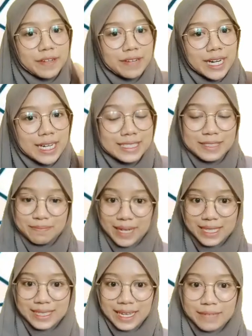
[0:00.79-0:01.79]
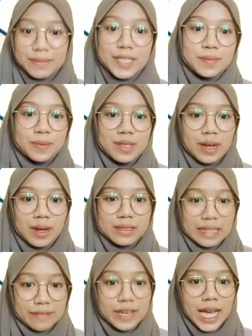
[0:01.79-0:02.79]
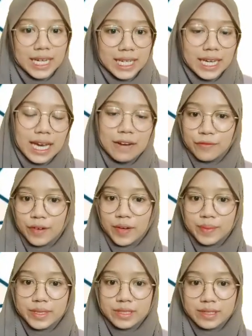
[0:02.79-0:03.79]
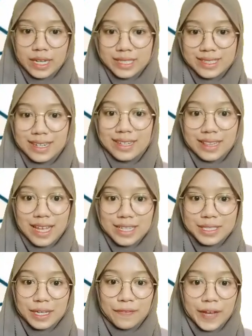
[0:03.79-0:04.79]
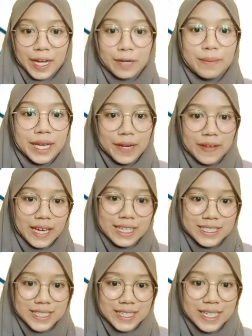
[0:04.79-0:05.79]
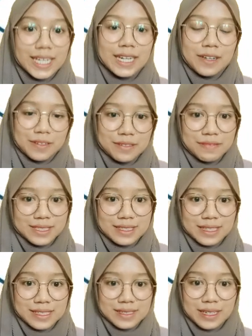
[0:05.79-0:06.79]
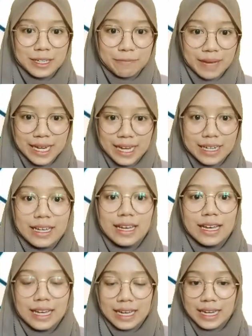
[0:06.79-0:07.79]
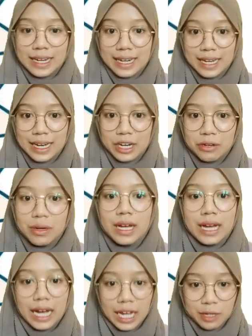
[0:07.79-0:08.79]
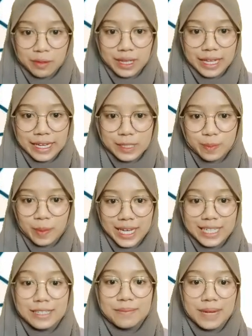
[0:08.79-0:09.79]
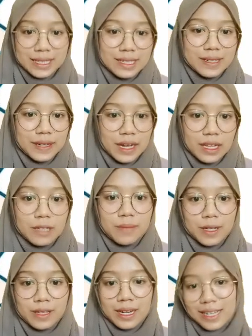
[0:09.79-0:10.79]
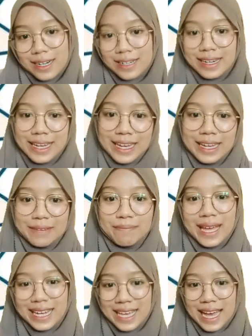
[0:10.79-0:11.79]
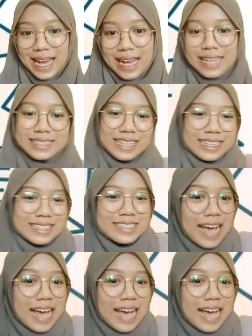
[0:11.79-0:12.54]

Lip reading: everyone, my name is Putri Oktaviani. I'm from International Class of Economic Education in Universitas Negeri Padang. And now I will explain the material about learning media. Check this